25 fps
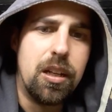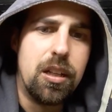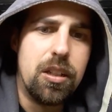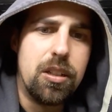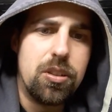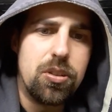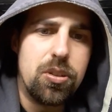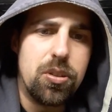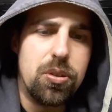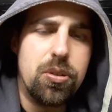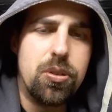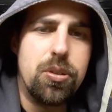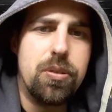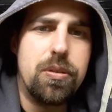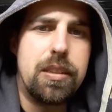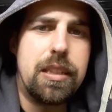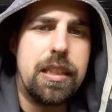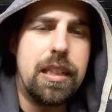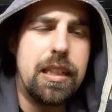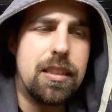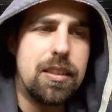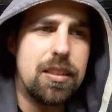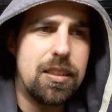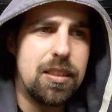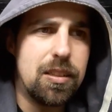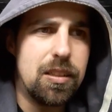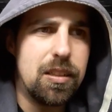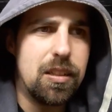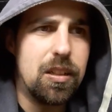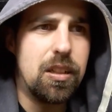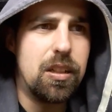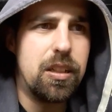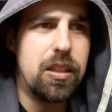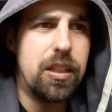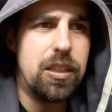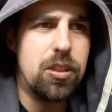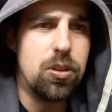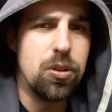So that
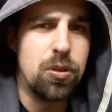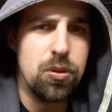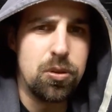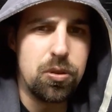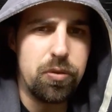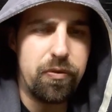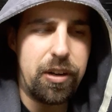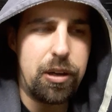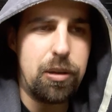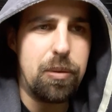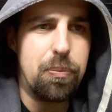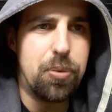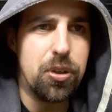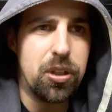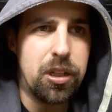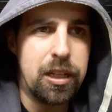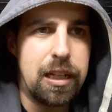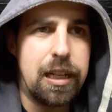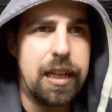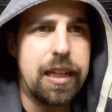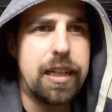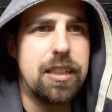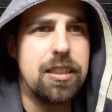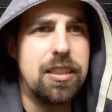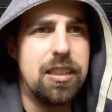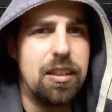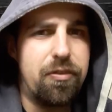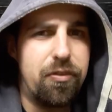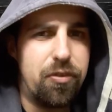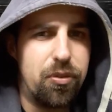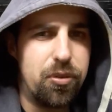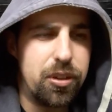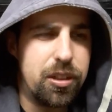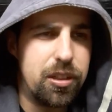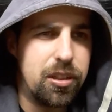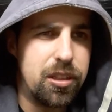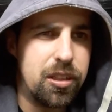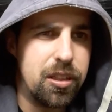is also very important, like I said,
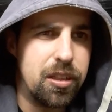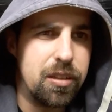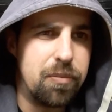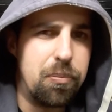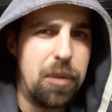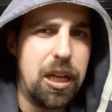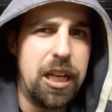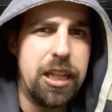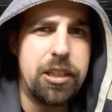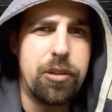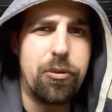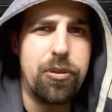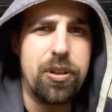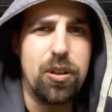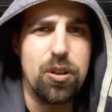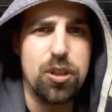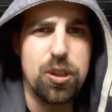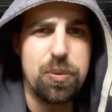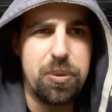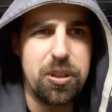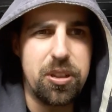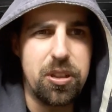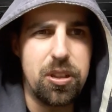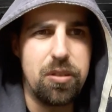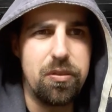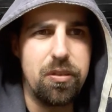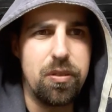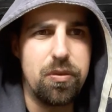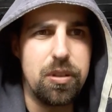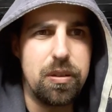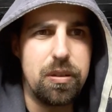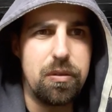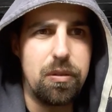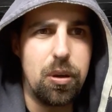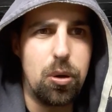for the military hospital,